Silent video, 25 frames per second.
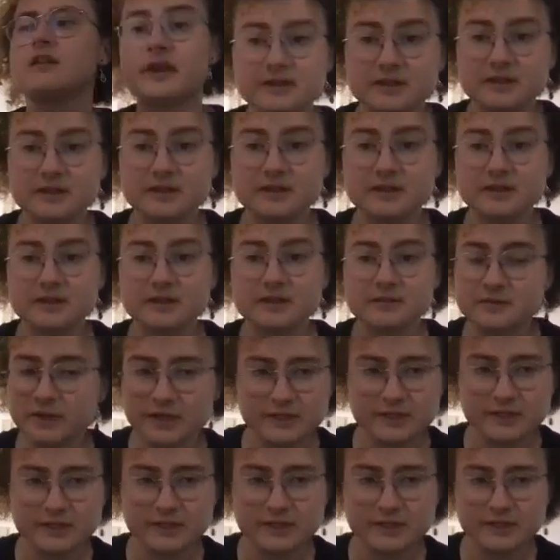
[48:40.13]
they manifest
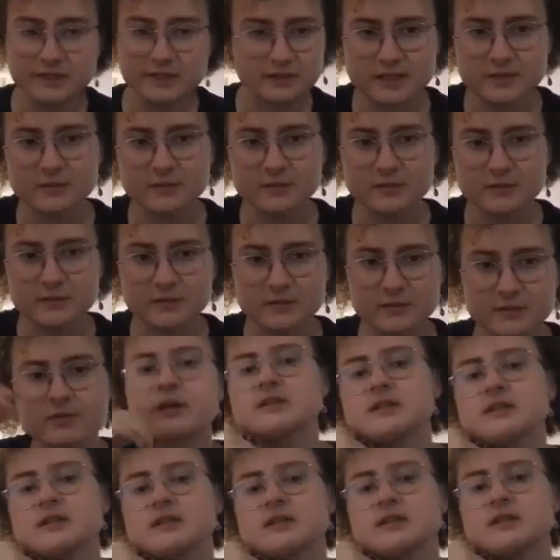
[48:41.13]
themselves in very
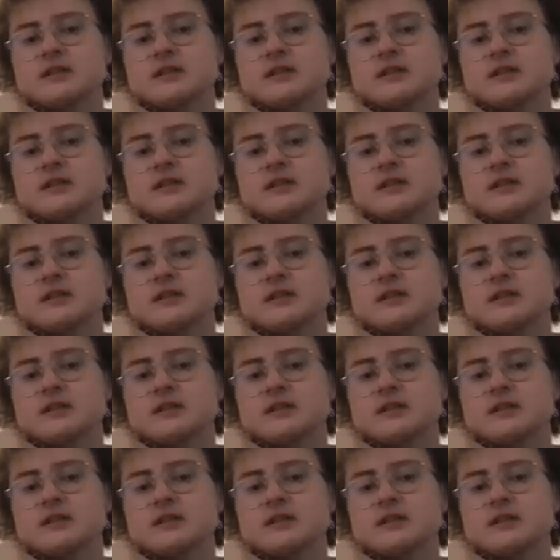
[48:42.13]
similar